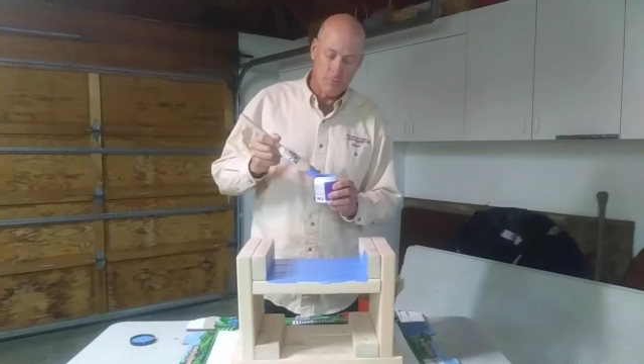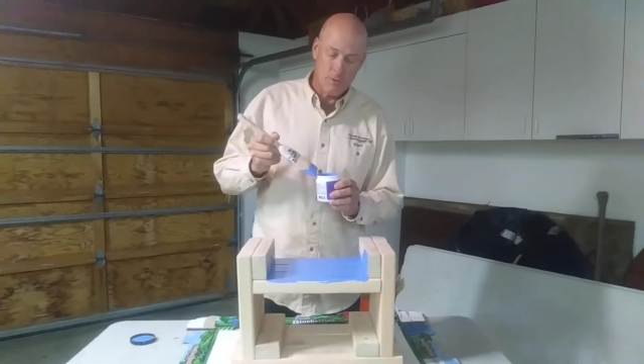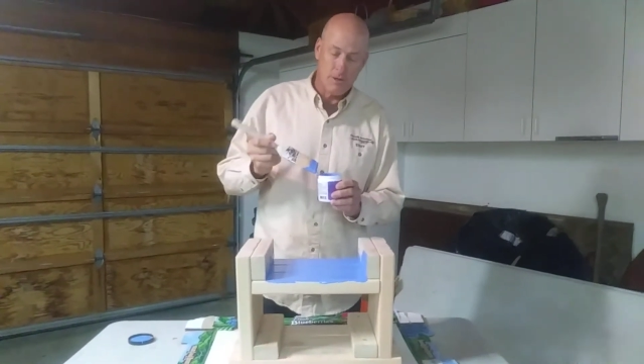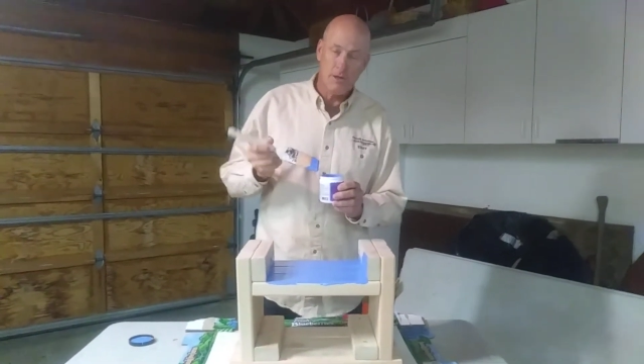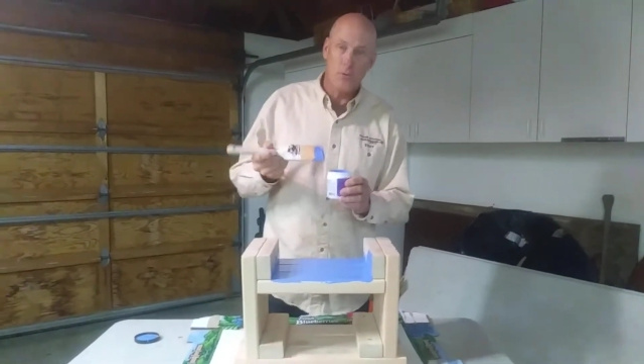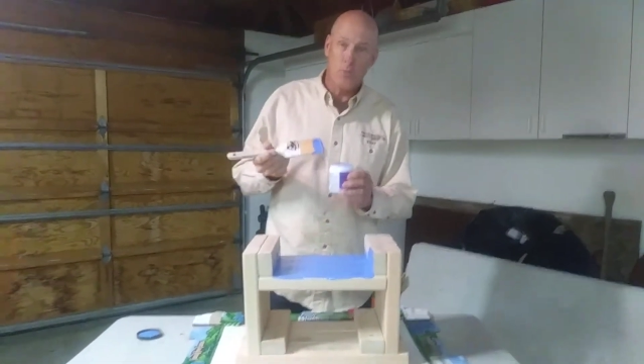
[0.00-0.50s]

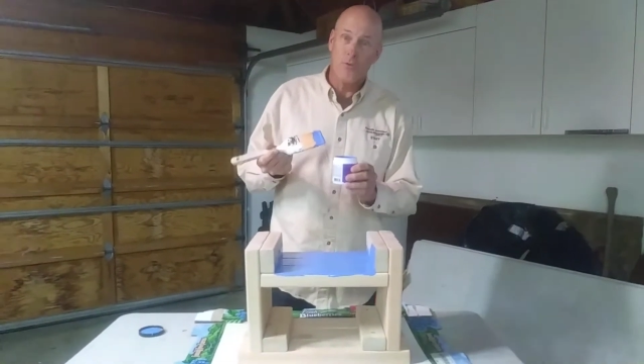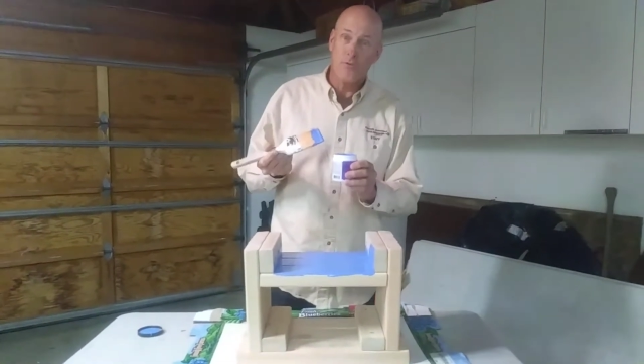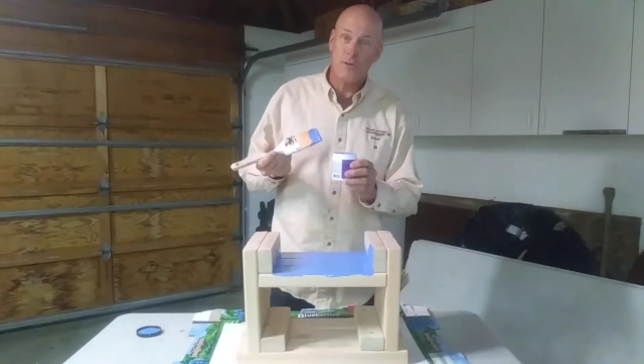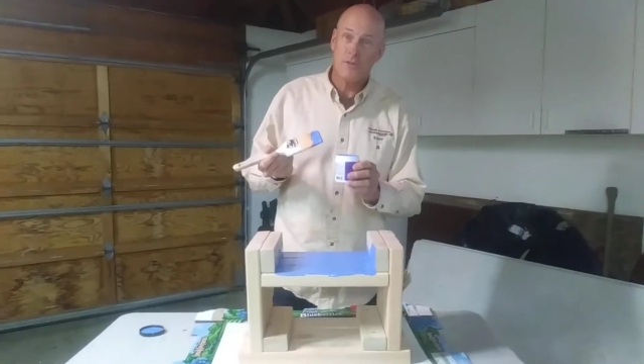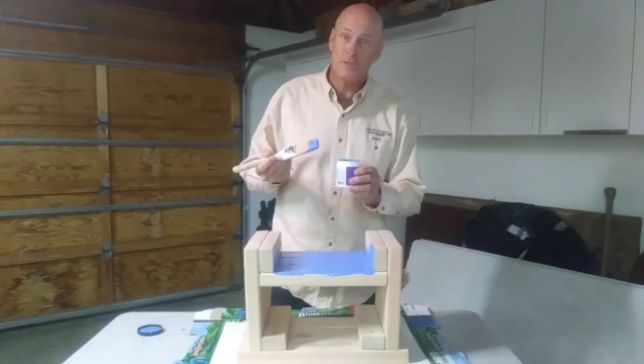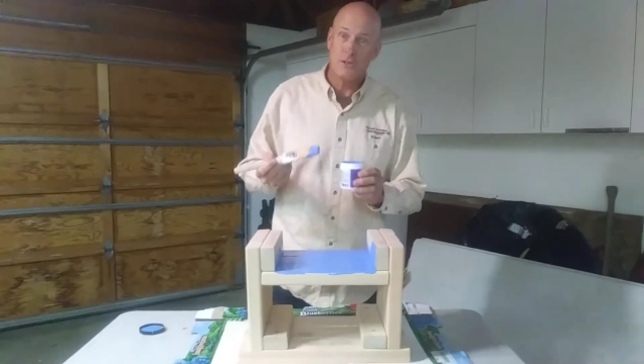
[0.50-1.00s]
but it won't
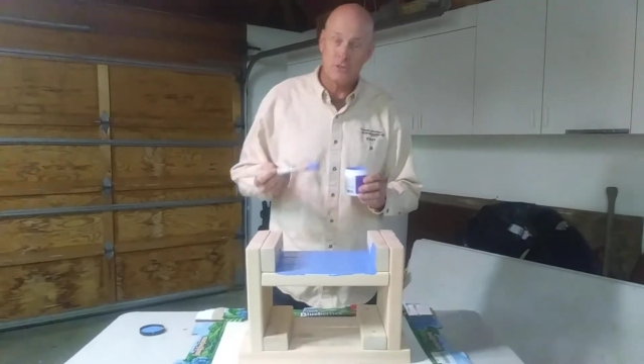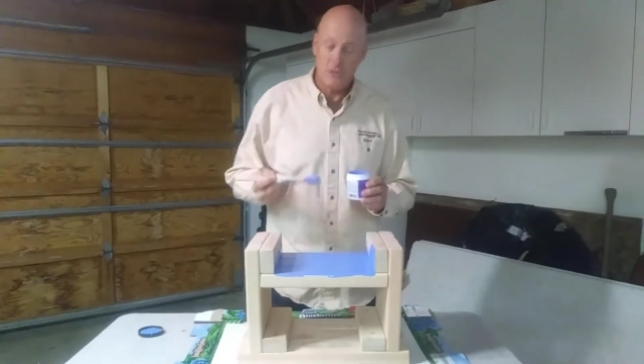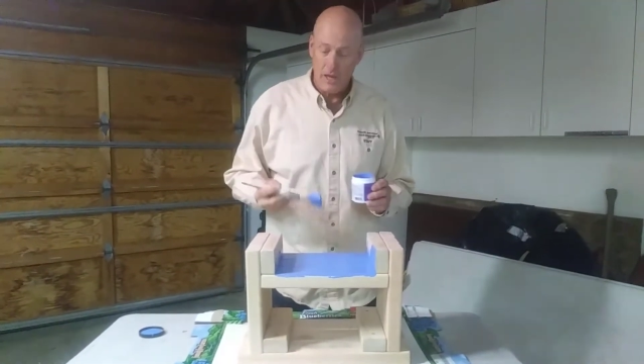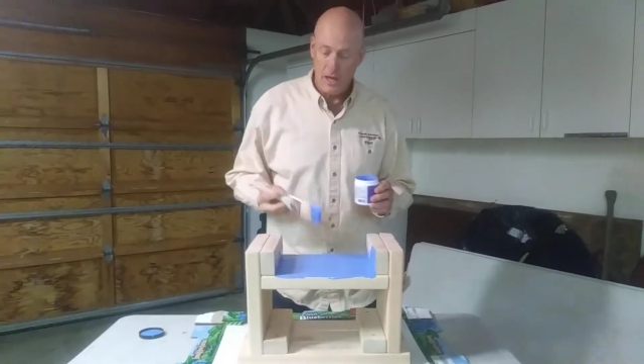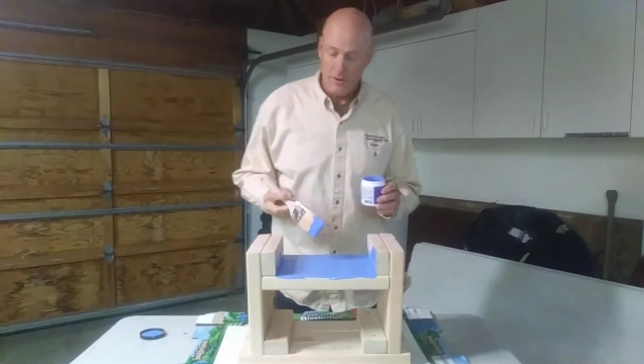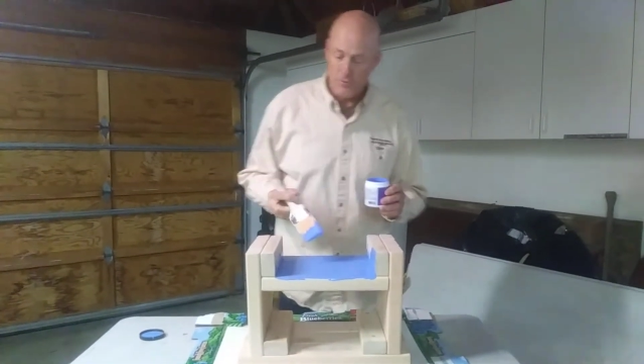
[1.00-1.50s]
fit in this
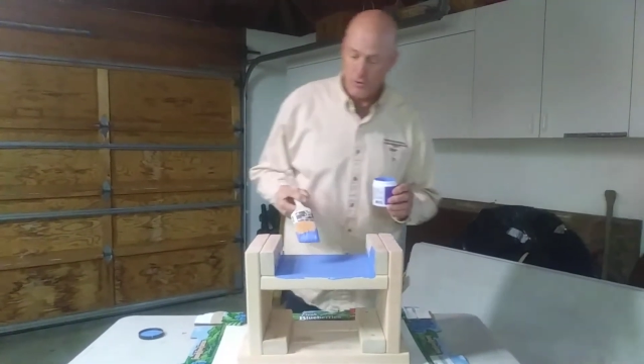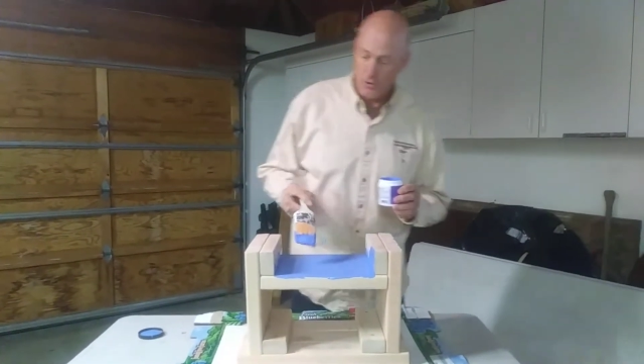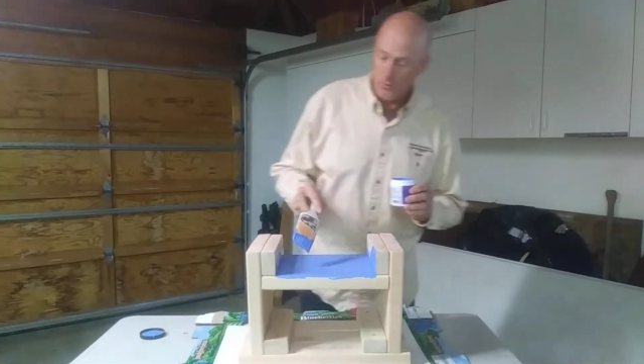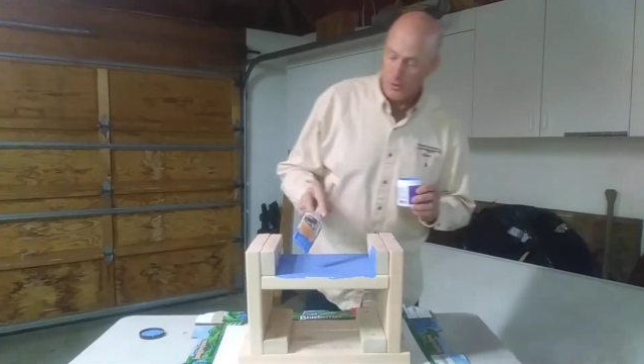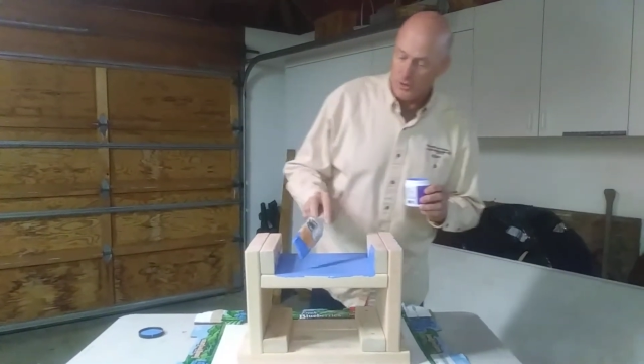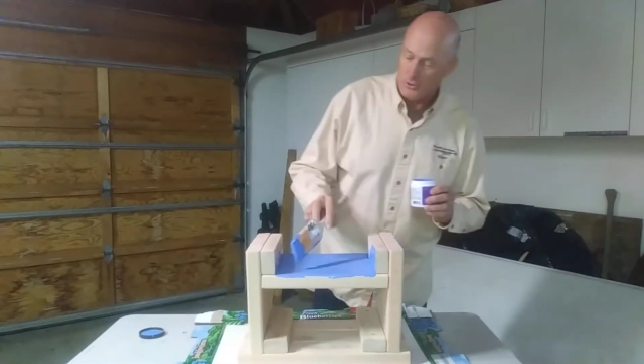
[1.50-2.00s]
can
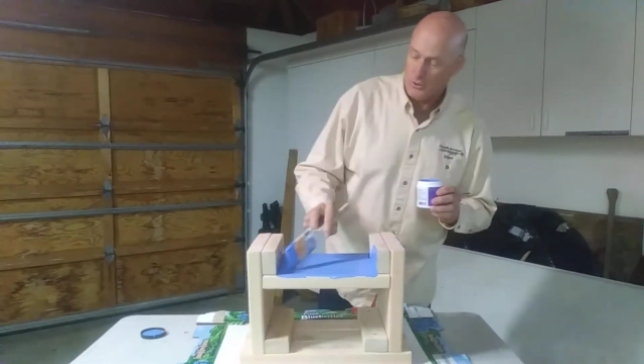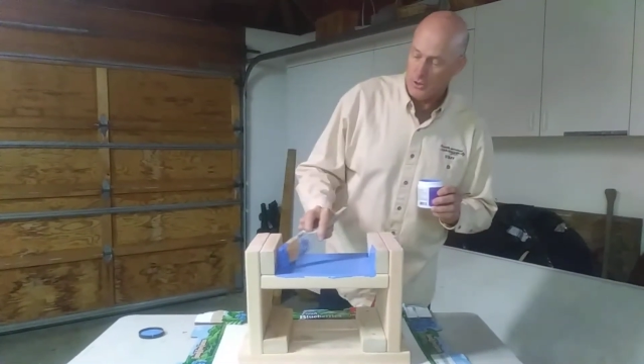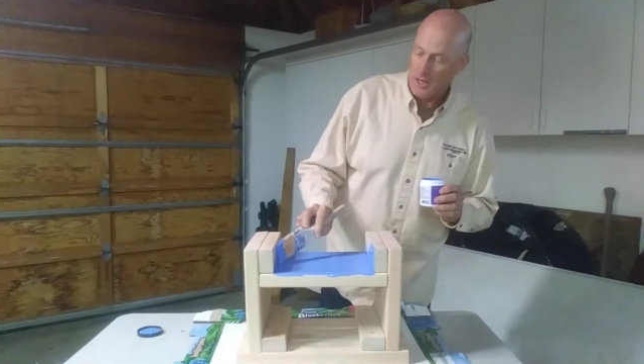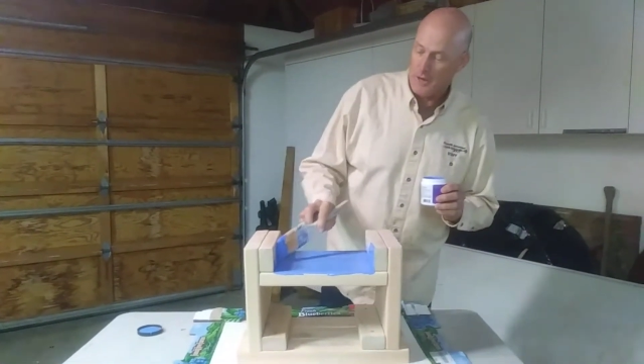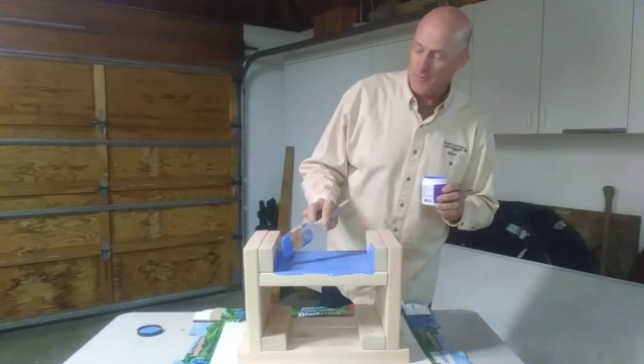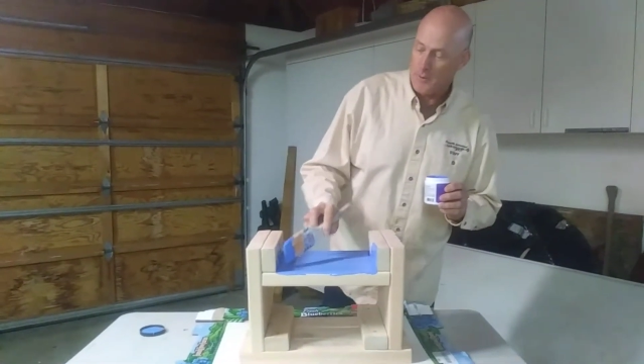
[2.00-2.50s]
very well, so it
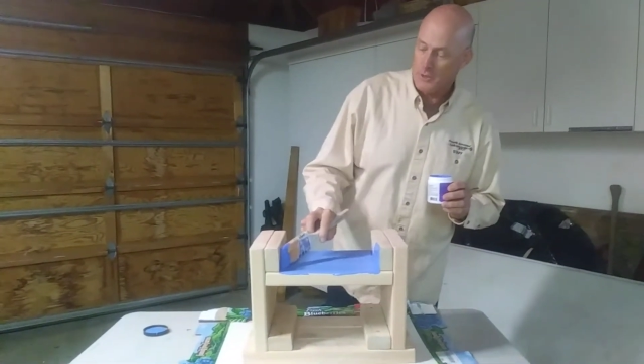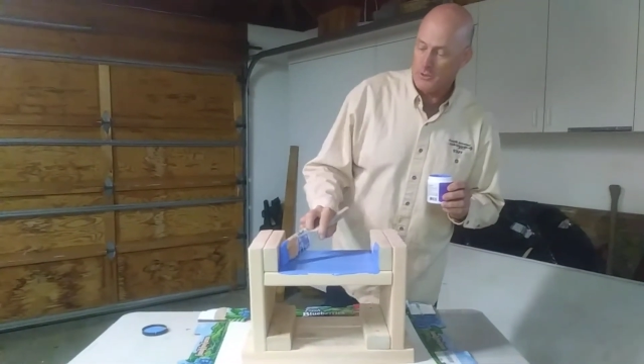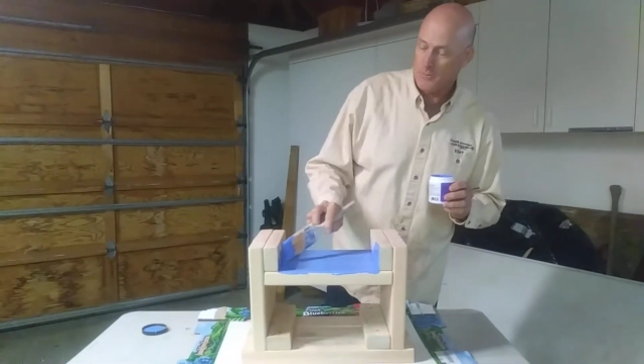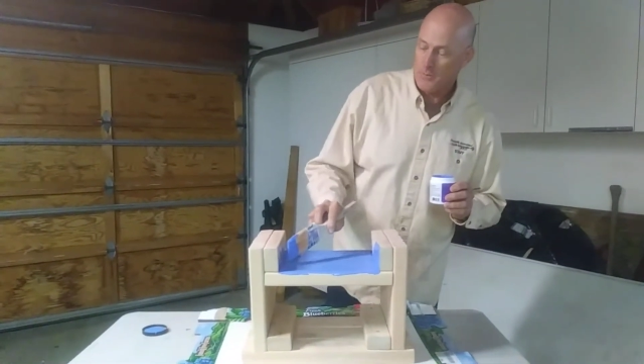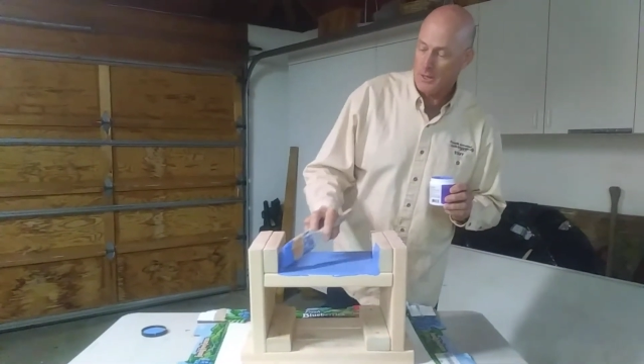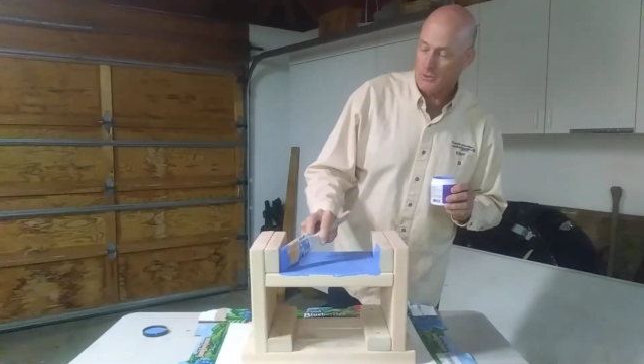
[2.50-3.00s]
kind of makes a
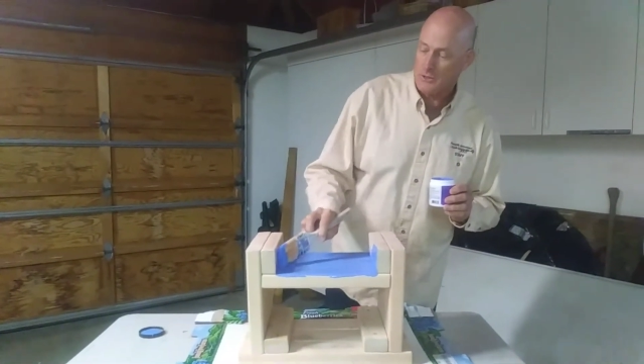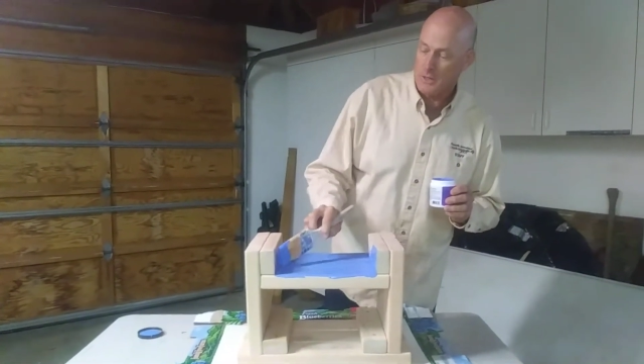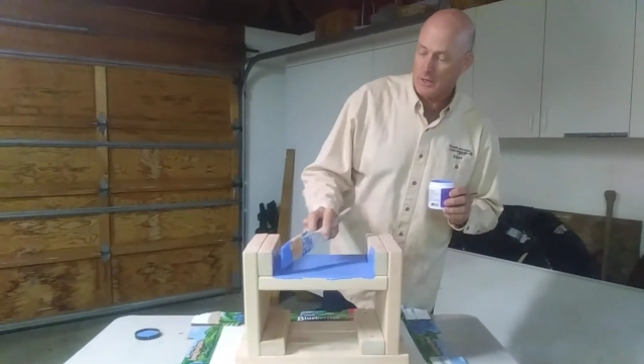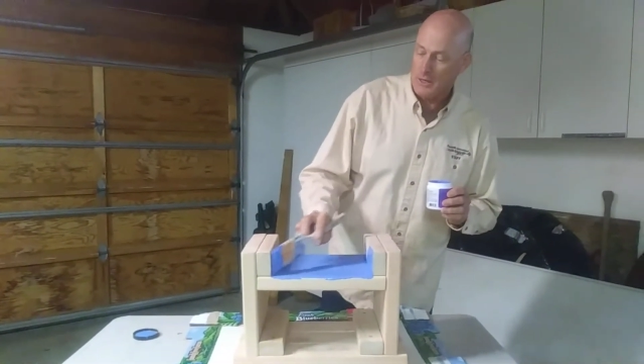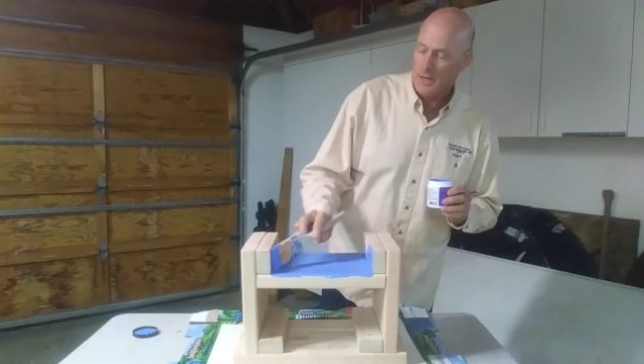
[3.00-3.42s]
mess then.